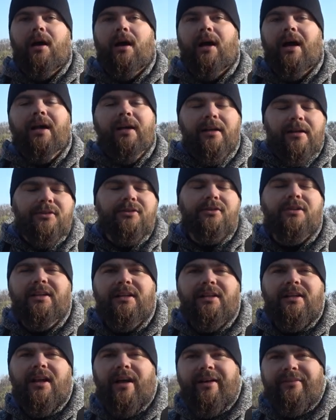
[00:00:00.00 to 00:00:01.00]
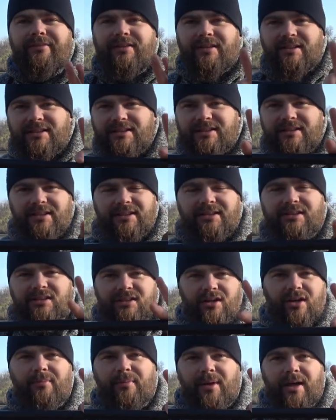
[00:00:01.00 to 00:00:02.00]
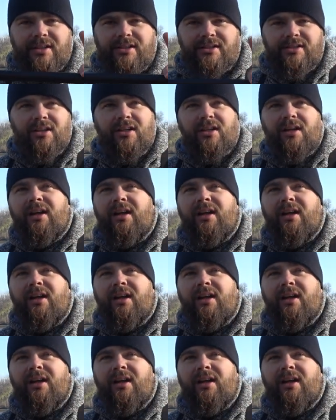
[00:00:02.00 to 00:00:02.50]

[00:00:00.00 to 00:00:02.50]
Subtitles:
I literally loved this thing so much,